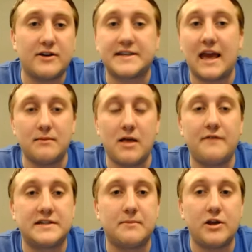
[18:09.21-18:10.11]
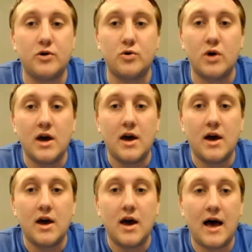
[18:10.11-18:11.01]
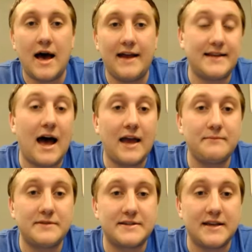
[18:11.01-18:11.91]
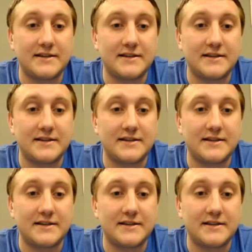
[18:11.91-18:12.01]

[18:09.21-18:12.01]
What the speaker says: Caleb Love is somebody who at times